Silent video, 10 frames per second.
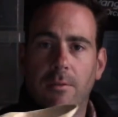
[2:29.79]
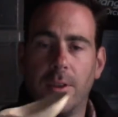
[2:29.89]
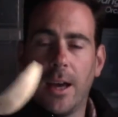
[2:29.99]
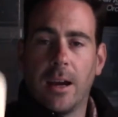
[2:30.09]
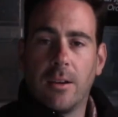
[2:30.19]

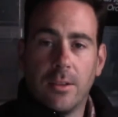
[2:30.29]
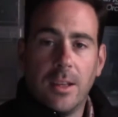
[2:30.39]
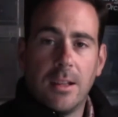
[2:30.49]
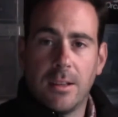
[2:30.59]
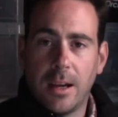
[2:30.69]
that, because at
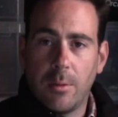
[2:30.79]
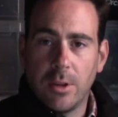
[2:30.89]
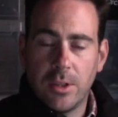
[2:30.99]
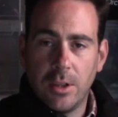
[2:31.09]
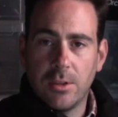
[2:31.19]
the end of the day I
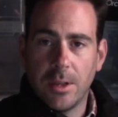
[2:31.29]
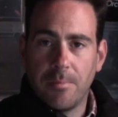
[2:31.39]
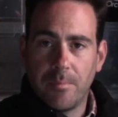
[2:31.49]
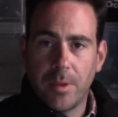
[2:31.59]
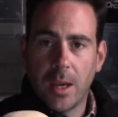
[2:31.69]
wanted to use it,
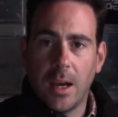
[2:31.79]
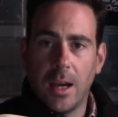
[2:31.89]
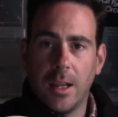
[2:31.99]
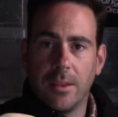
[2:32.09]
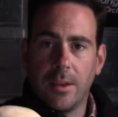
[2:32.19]

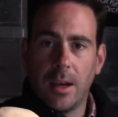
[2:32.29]
and